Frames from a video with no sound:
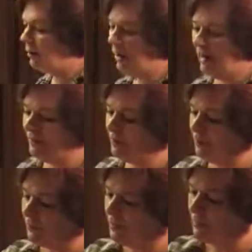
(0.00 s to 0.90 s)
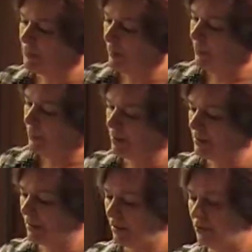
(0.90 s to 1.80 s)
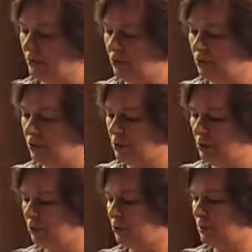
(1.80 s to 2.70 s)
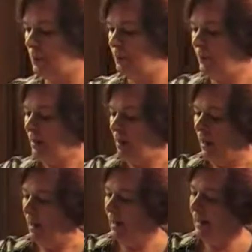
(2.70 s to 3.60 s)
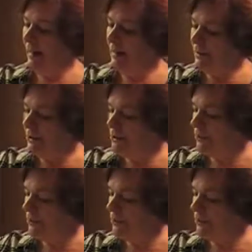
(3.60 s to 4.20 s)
lot of different things people can tell you that you can use. I had used a